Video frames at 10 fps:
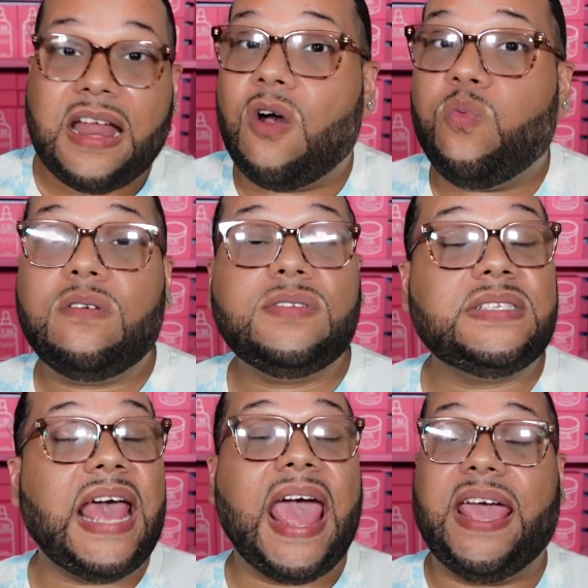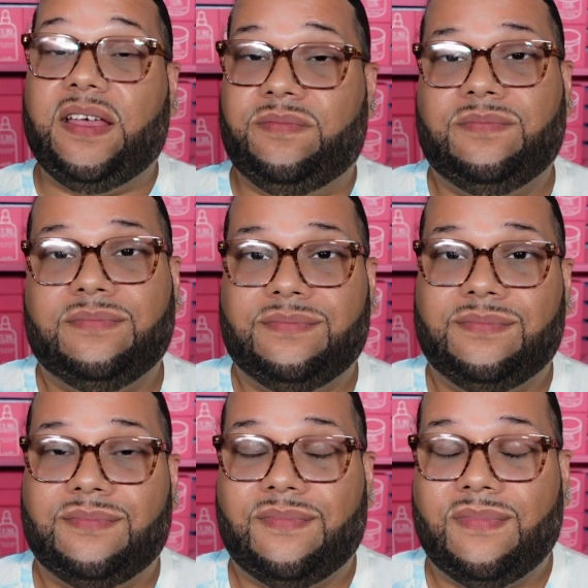Now, I will say,
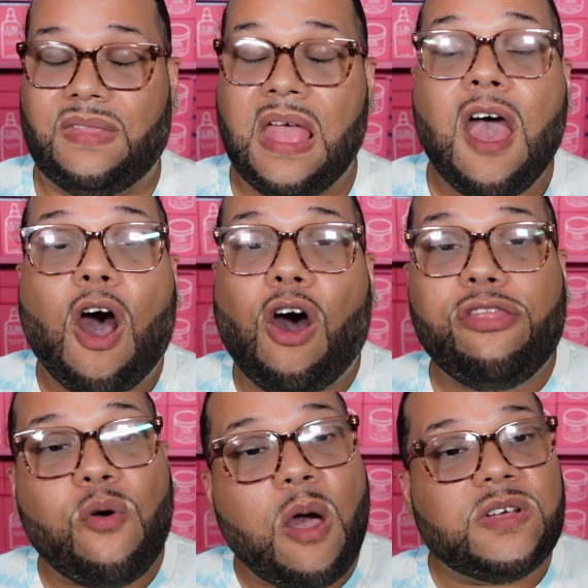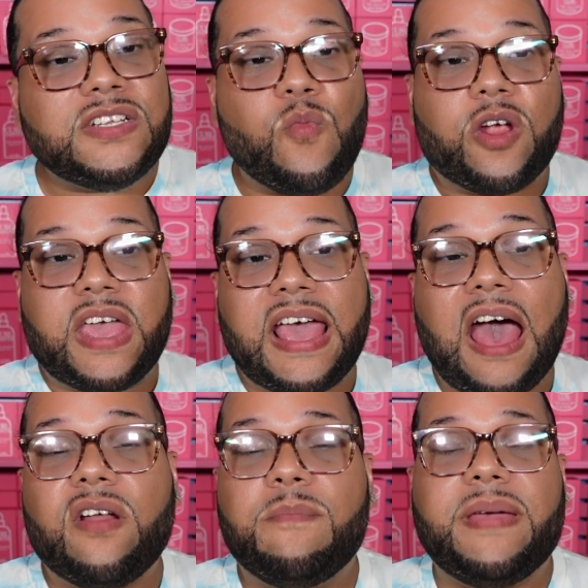although I wasn't working
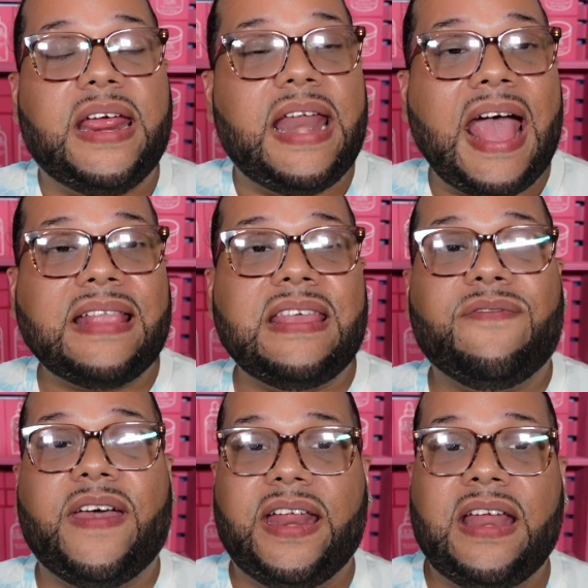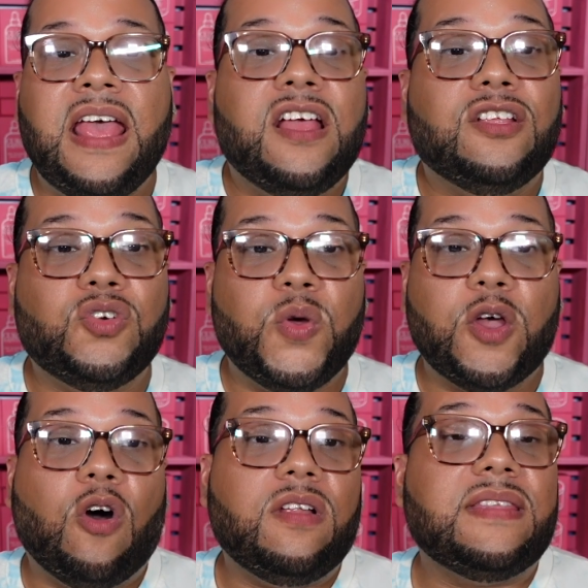out and being active and
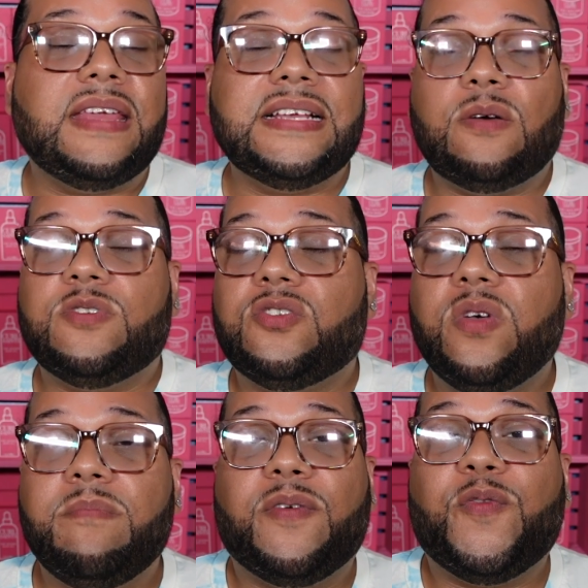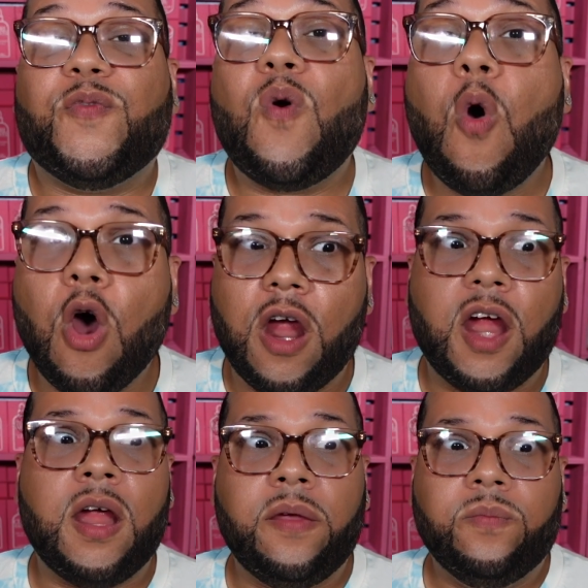doing all the things I was doing
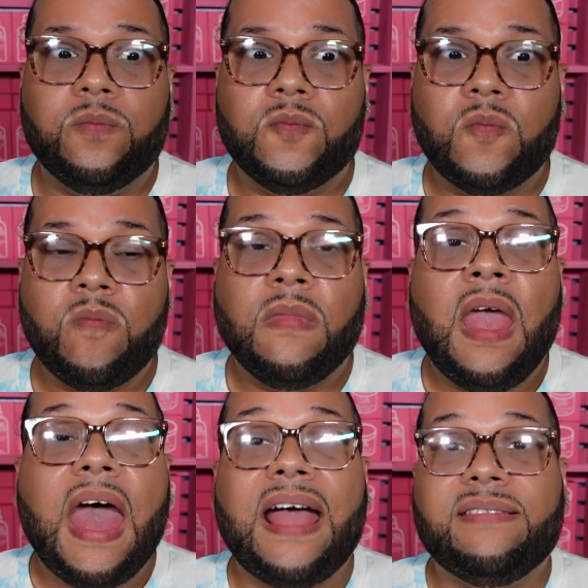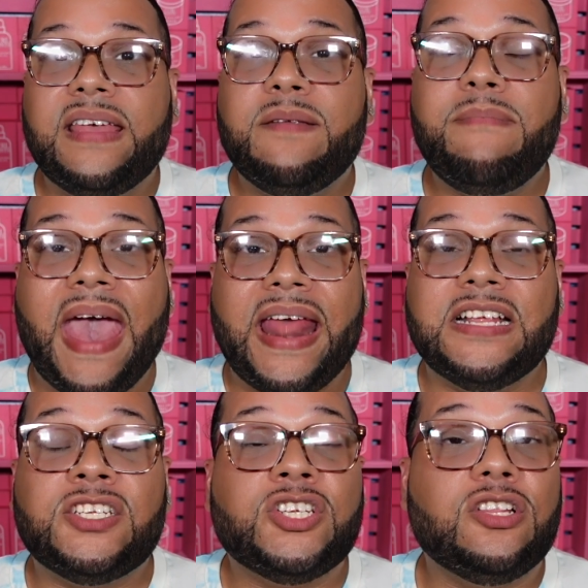before, I did
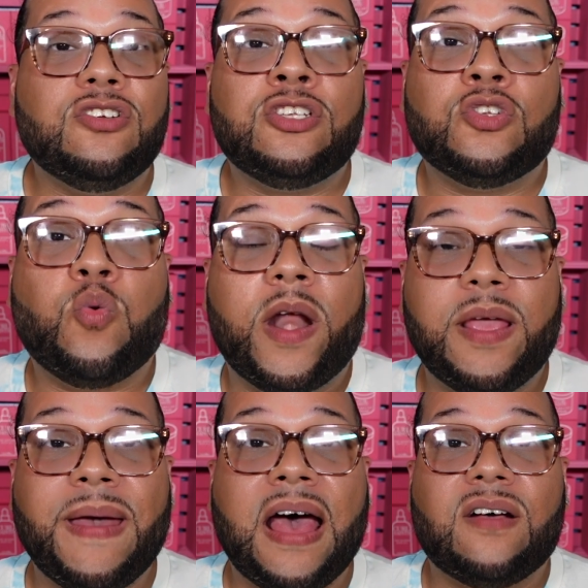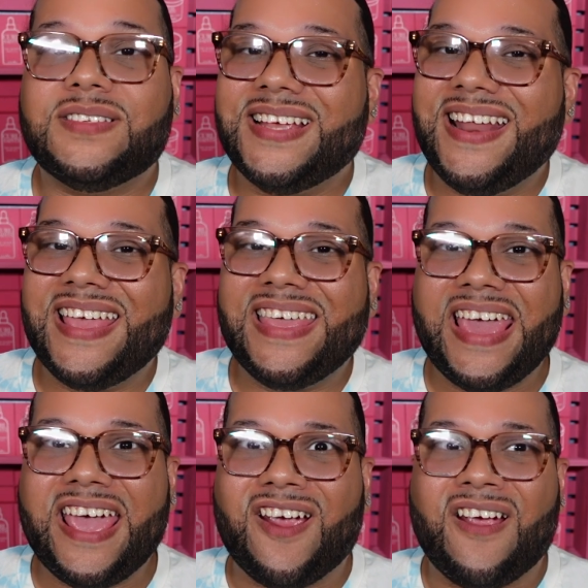manage to lose 20 pounds in a
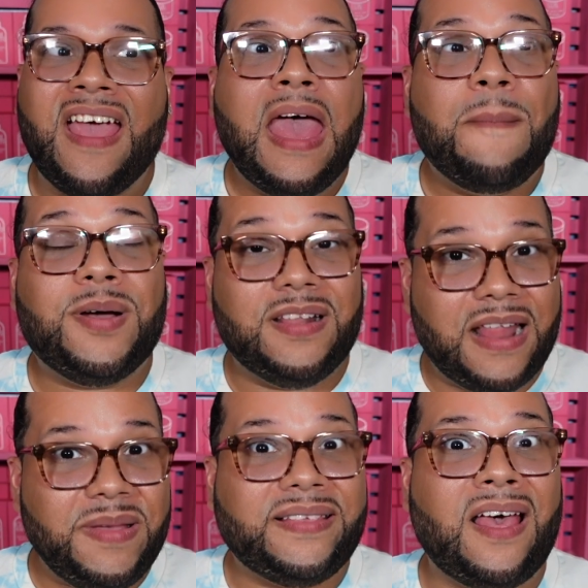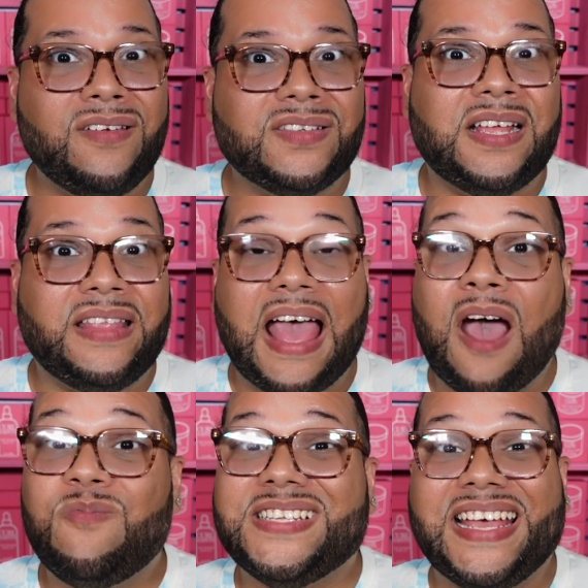year, but let me tell you something,
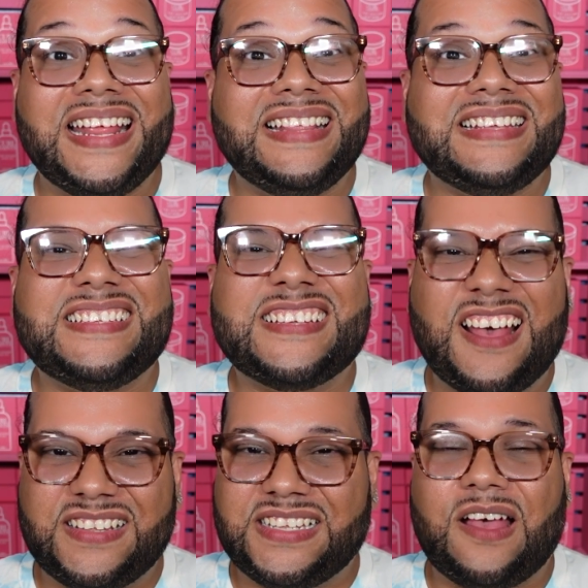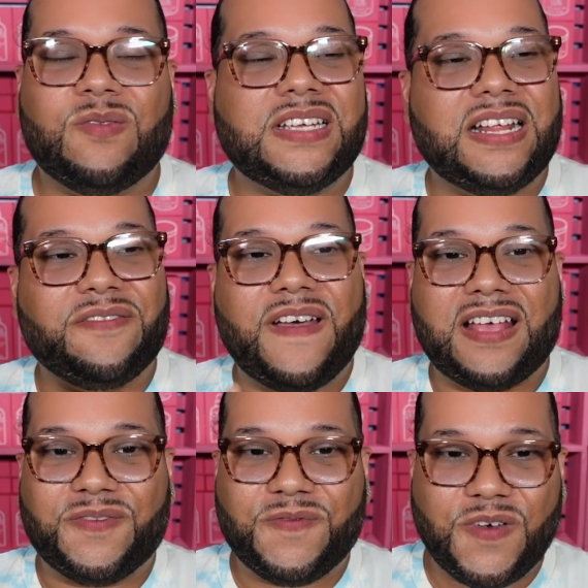I was eating disgusting. I was eating
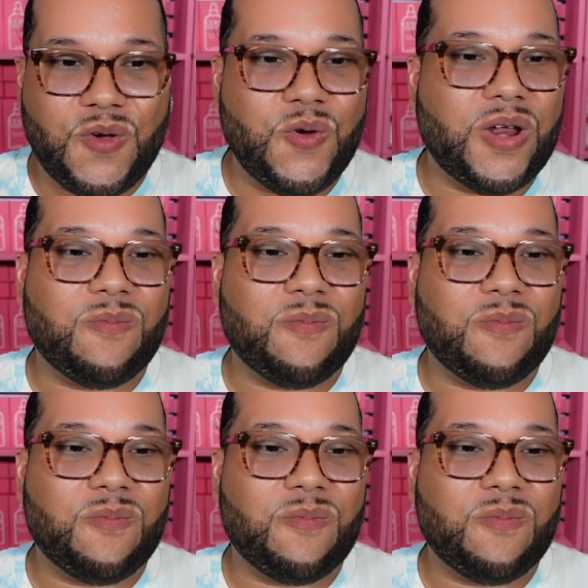fast food.